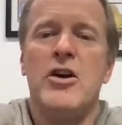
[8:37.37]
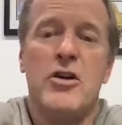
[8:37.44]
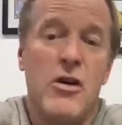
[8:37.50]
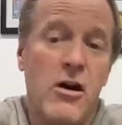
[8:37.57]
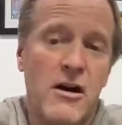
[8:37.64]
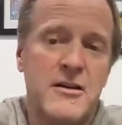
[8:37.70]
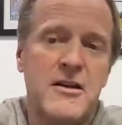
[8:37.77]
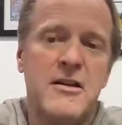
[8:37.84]

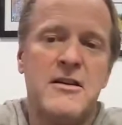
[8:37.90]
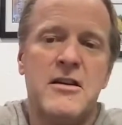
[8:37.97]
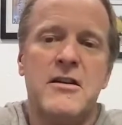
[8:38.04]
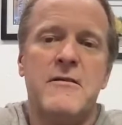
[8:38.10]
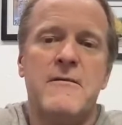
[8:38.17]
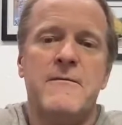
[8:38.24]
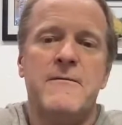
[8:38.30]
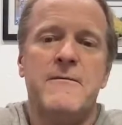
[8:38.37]

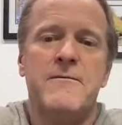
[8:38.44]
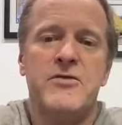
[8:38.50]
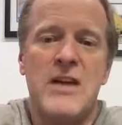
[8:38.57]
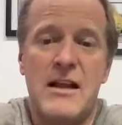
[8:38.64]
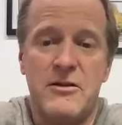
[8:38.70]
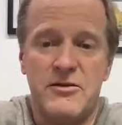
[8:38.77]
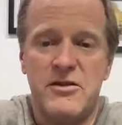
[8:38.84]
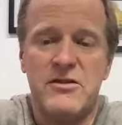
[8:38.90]
cognitive
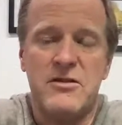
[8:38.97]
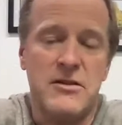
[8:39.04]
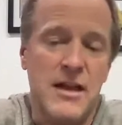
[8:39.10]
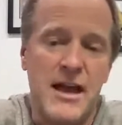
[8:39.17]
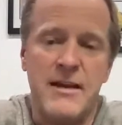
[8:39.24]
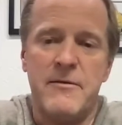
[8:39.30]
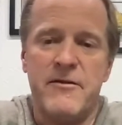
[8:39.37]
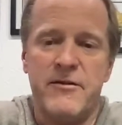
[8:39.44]
challenges,
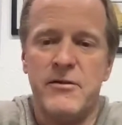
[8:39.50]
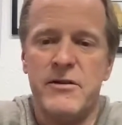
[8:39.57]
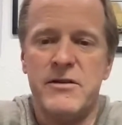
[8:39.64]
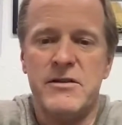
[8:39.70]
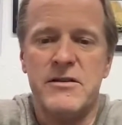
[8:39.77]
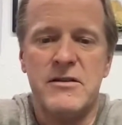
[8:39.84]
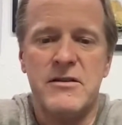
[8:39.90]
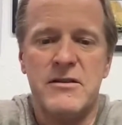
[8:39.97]
like, for
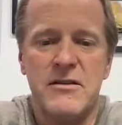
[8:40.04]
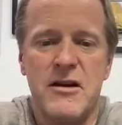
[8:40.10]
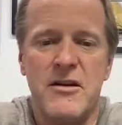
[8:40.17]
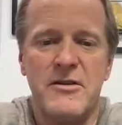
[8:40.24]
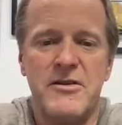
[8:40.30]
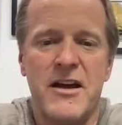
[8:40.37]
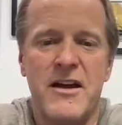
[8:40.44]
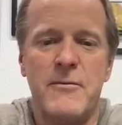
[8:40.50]
instance,
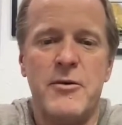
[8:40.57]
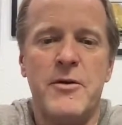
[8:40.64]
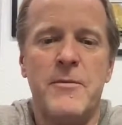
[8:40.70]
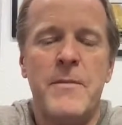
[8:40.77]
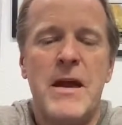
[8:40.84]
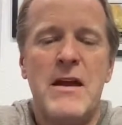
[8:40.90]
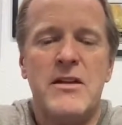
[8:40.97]
Alzheimer's.